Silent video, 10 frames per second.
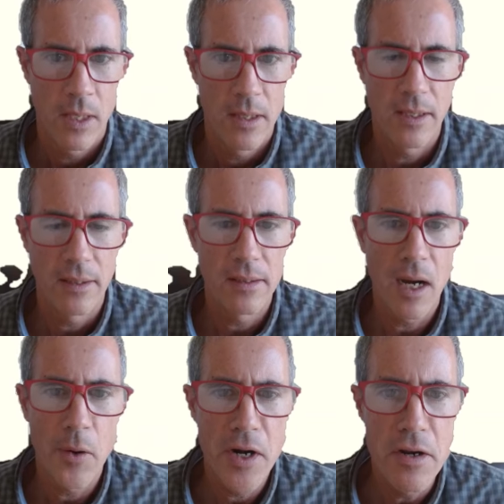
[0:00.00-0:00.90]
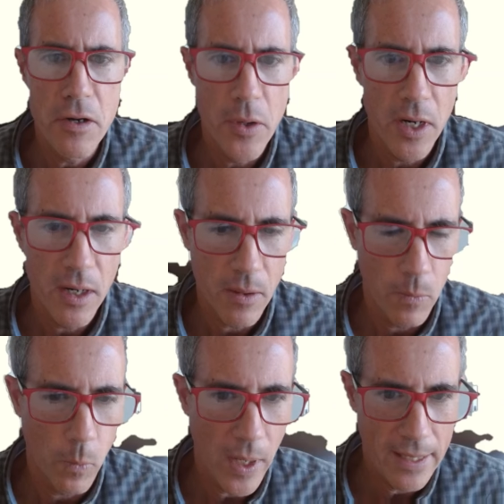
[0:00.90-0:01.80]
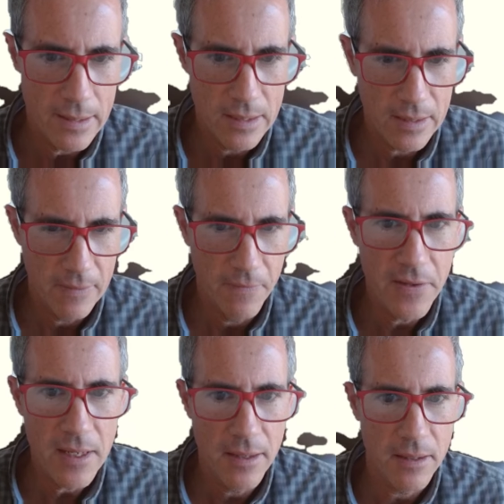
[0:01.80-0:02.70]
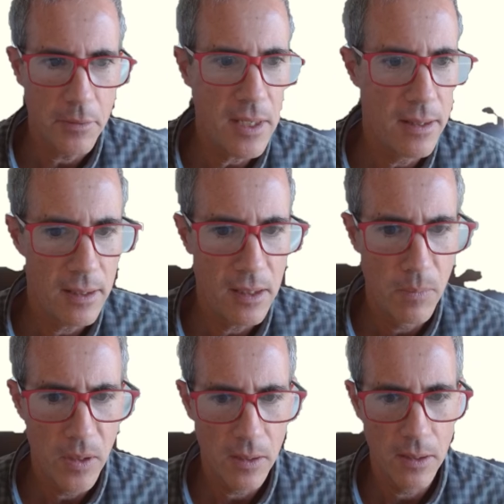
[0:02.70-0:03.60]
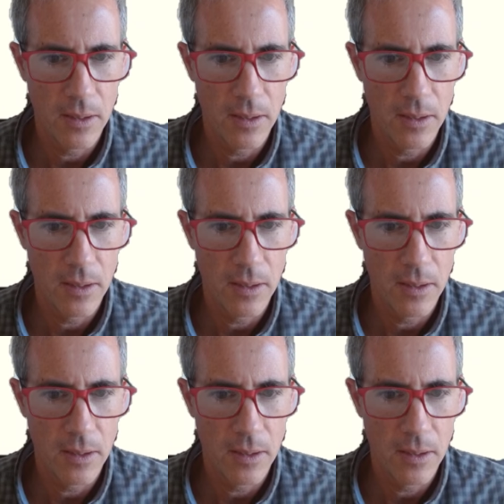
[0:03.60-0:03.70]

This is our newer white V3 theme,